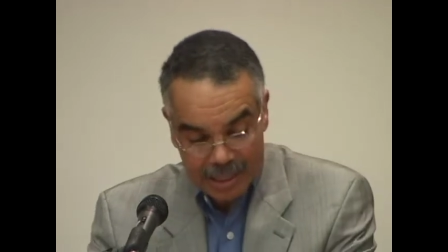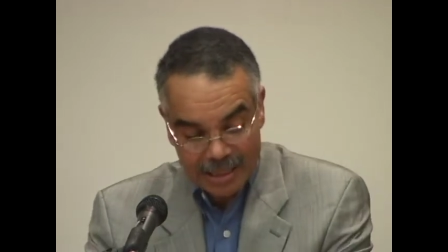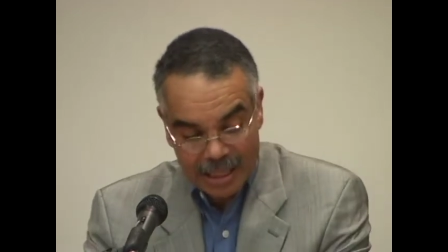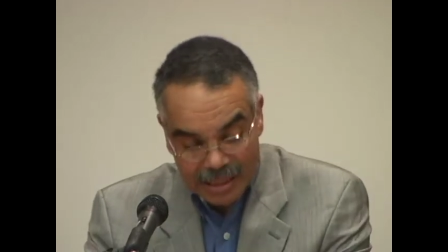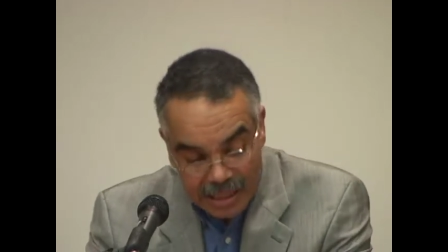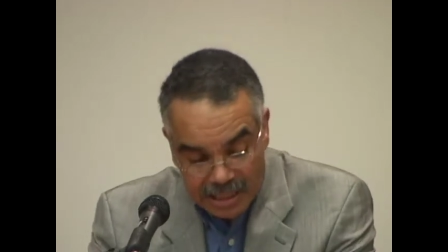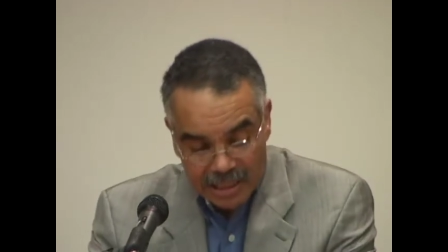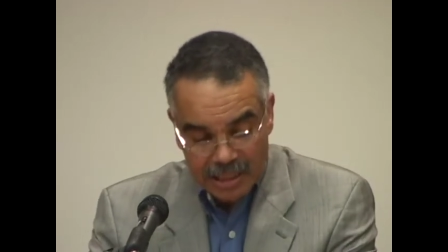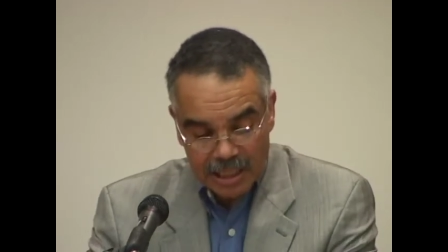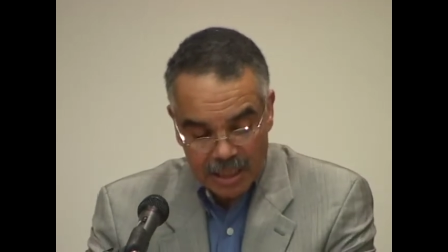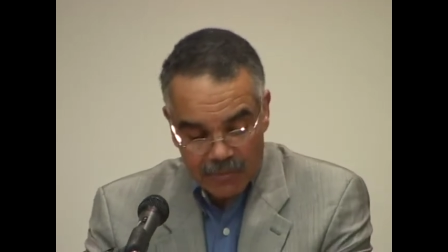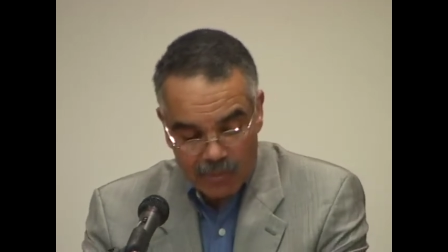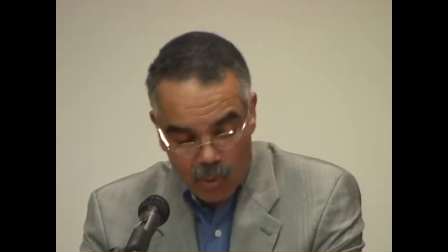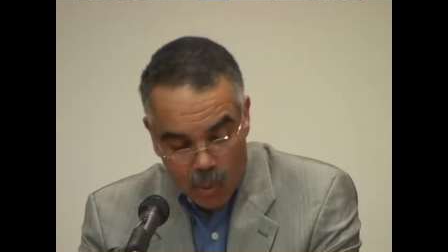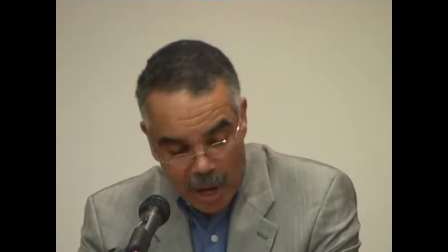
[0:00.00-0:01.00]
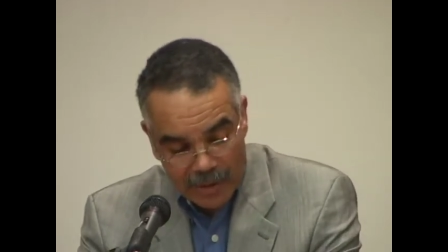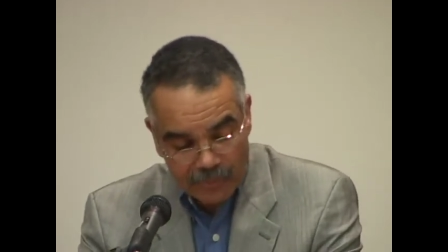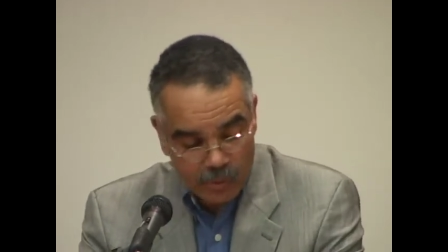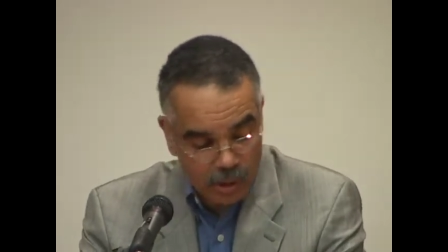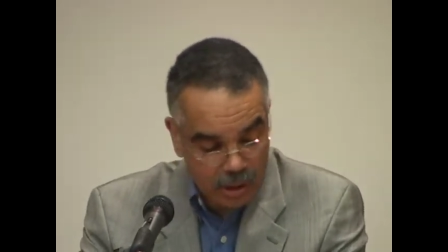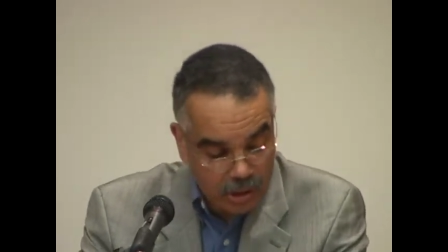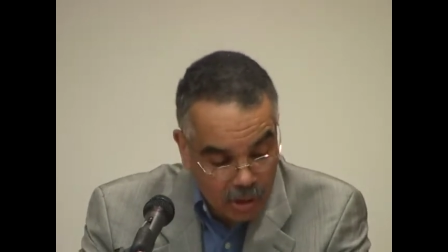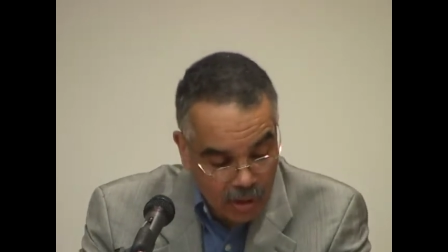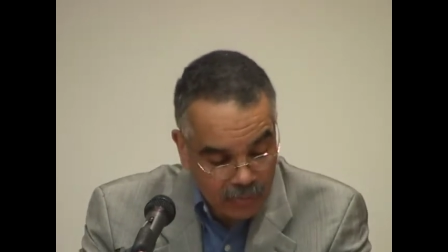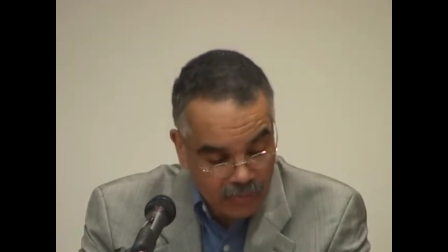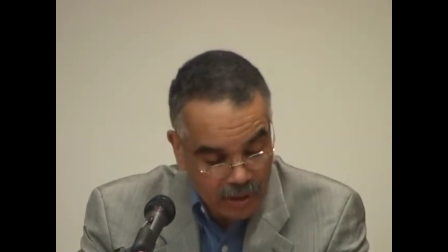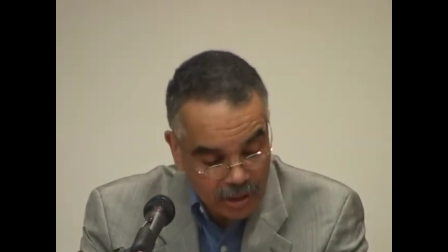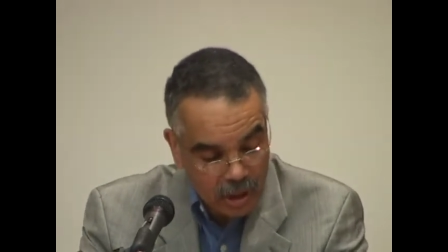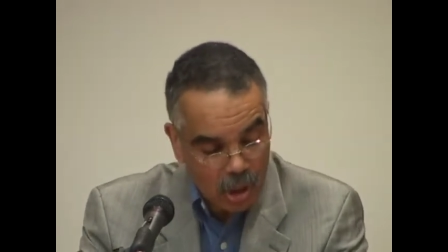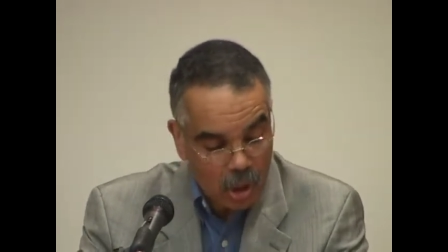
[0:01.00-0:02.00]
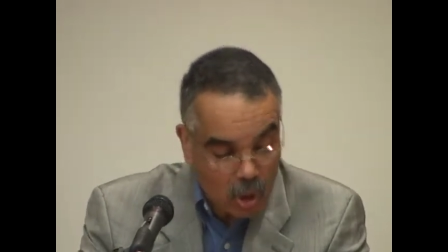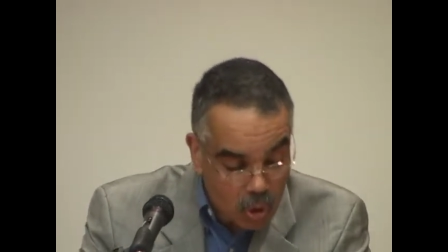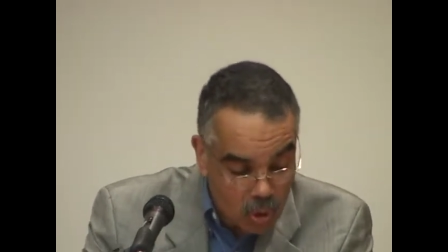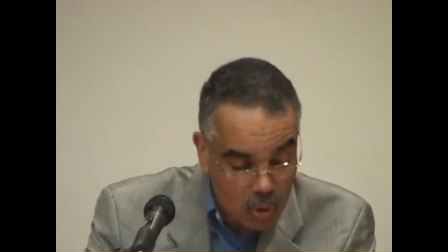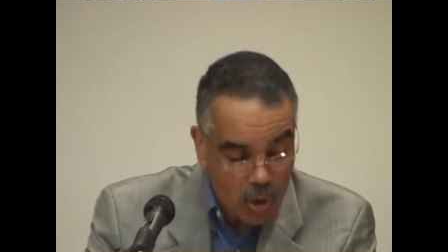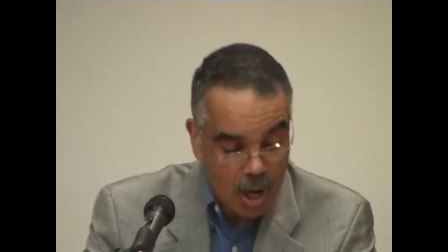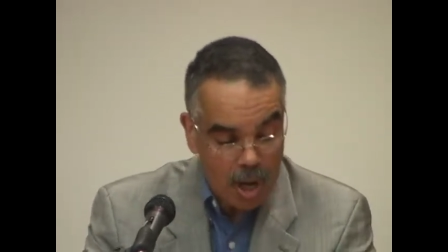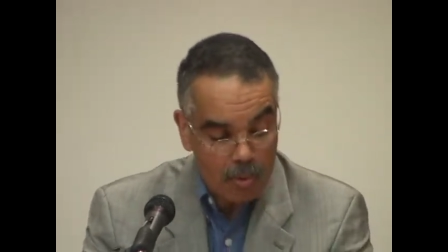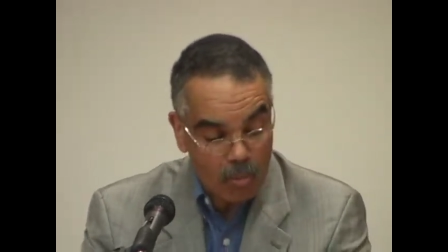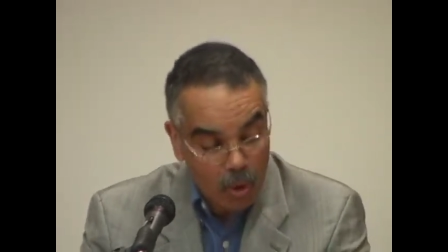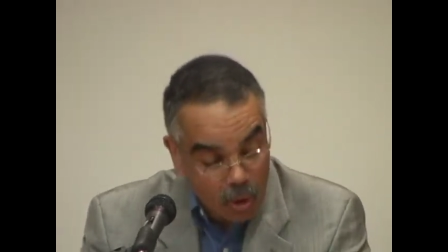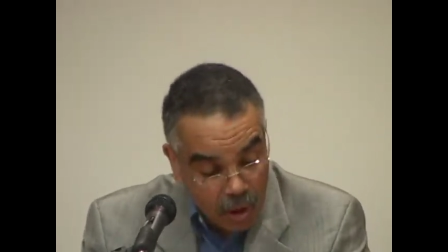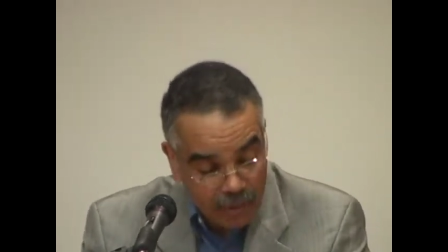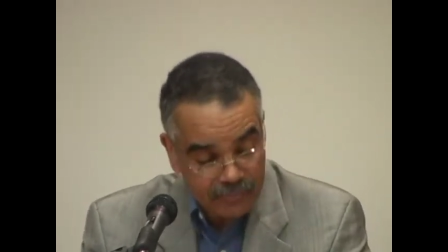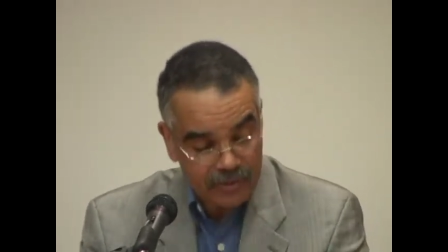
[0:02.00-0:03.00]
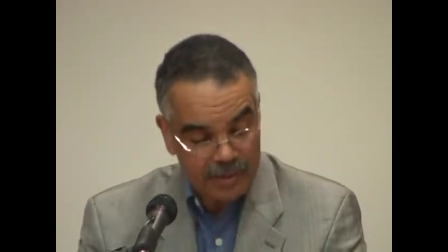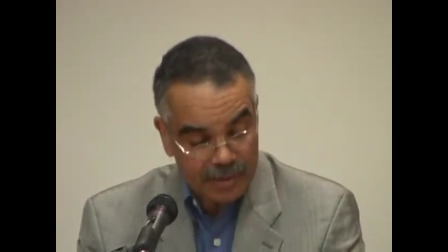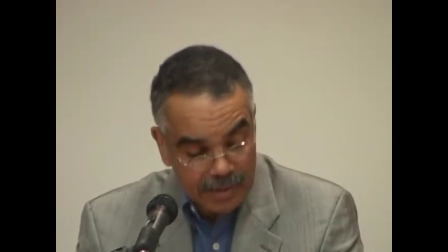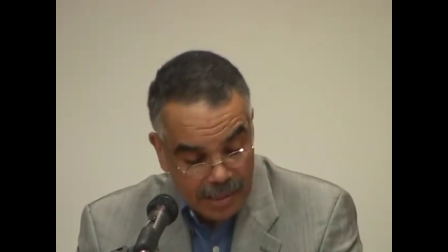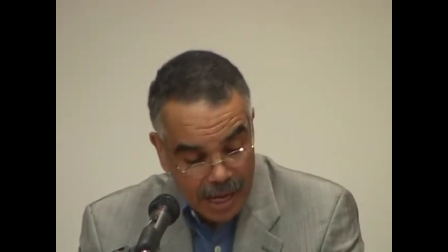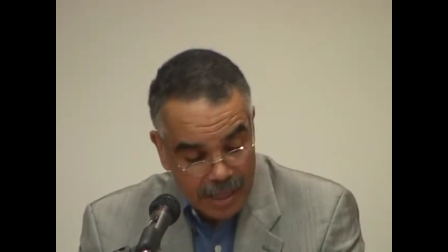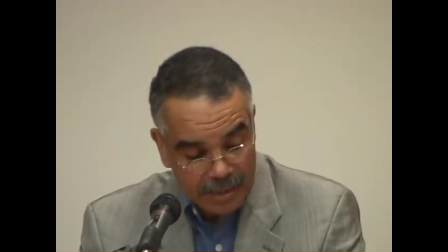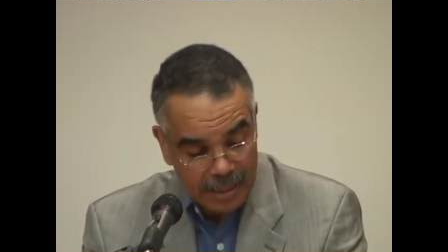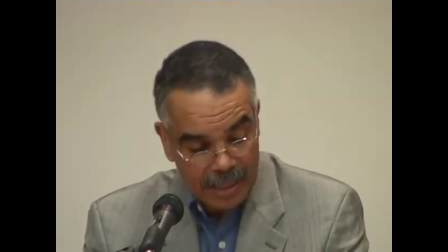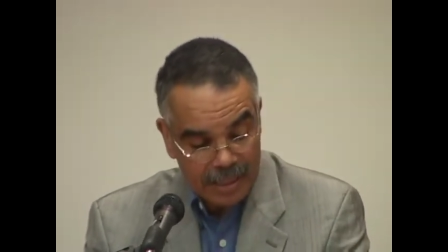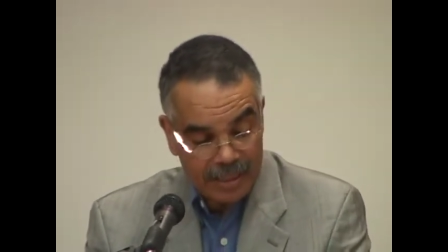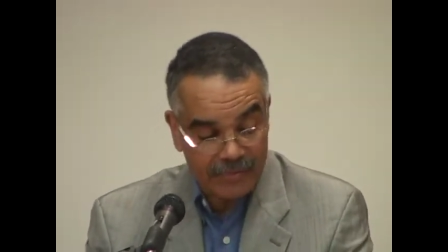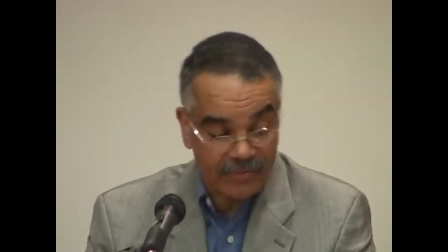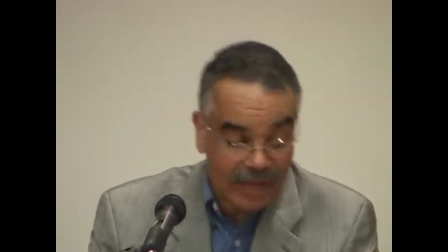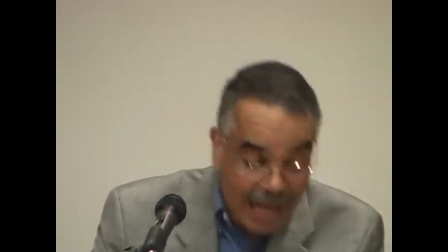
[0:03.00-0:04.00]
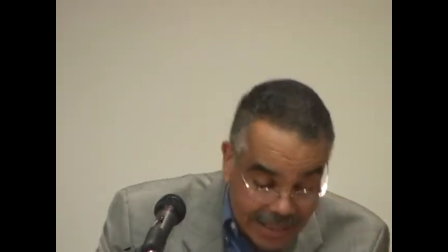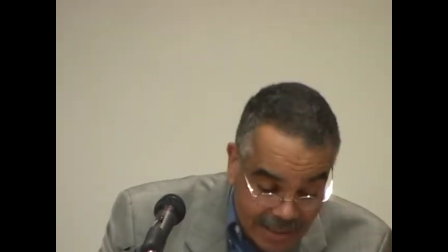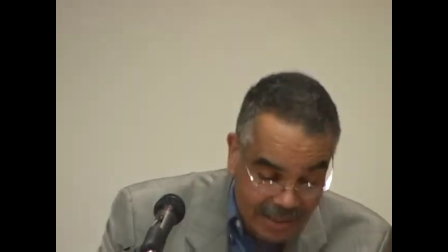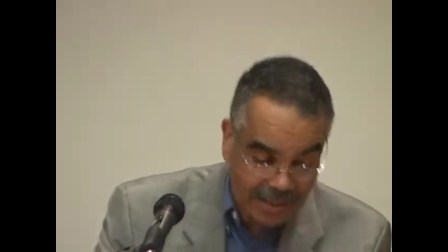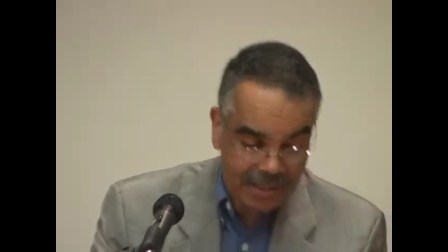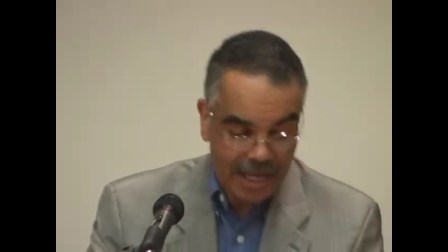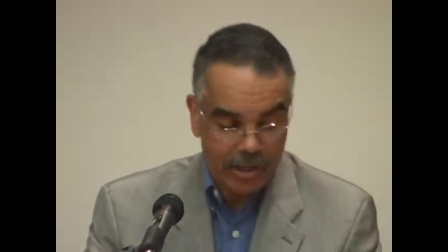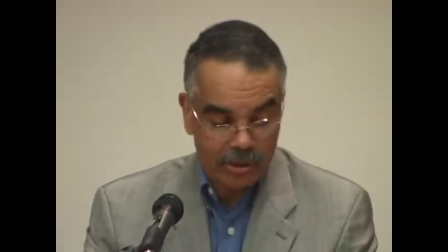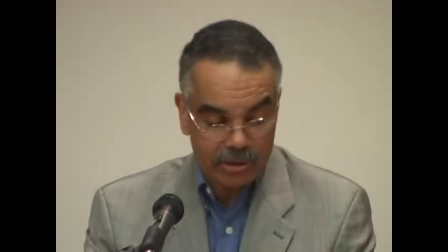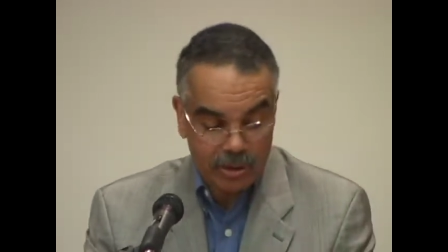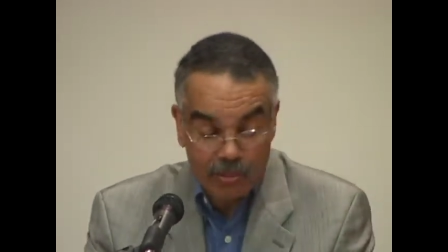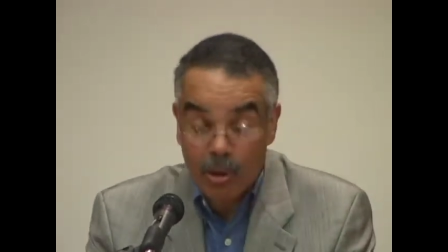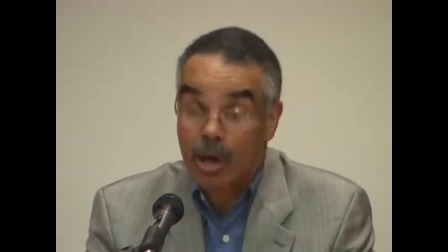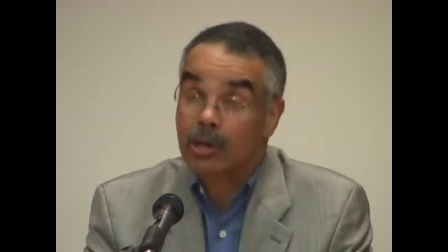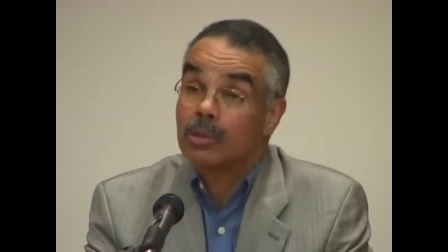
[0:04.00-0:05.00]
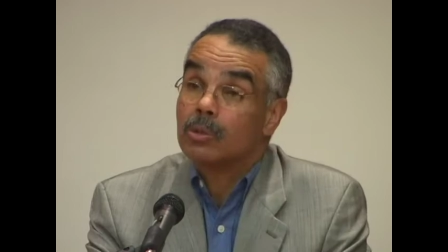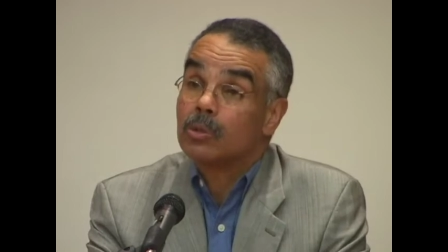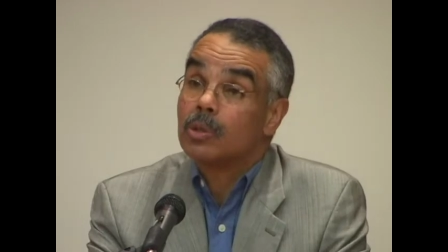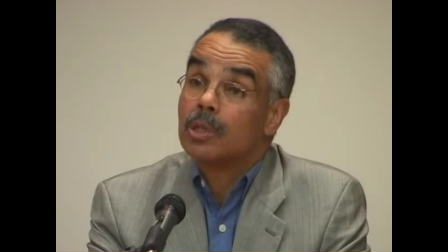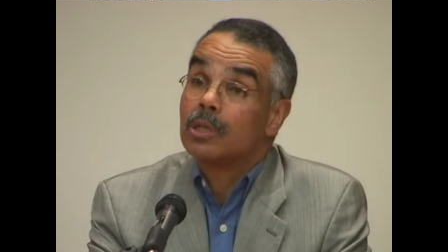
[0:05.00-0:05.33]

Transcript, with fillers: the listing of a wife or a girlfriend who, more often than not, if not today or tomorrow,